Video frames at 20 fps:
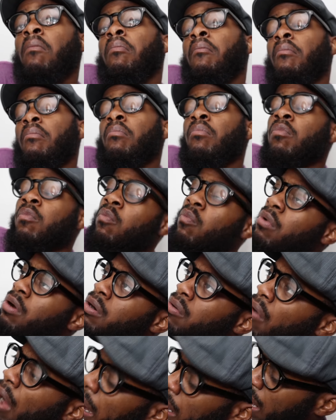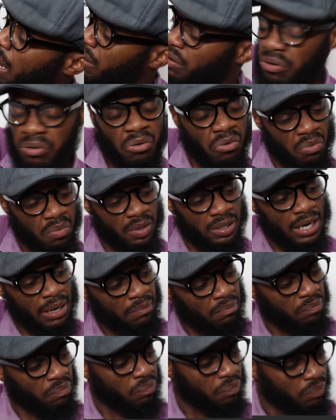What do I like to do when
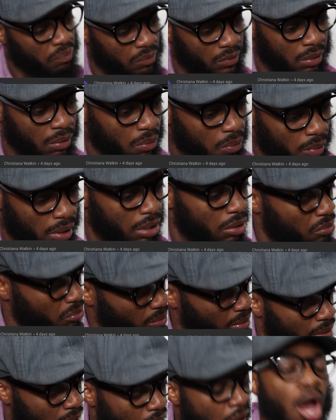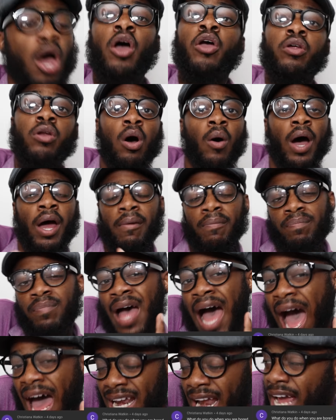I'm... You know
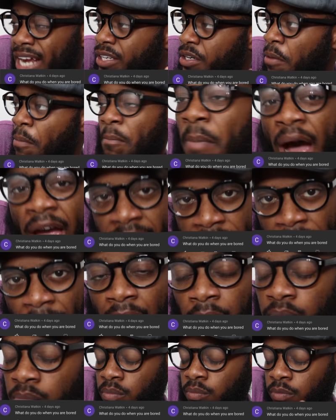what? I like to bite my...